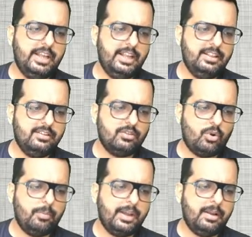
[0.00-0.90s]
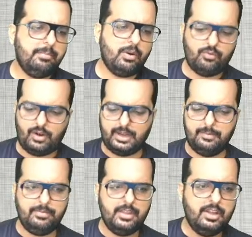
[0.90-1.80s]
In this Roman number
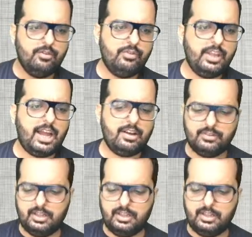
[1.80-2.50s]
1, we have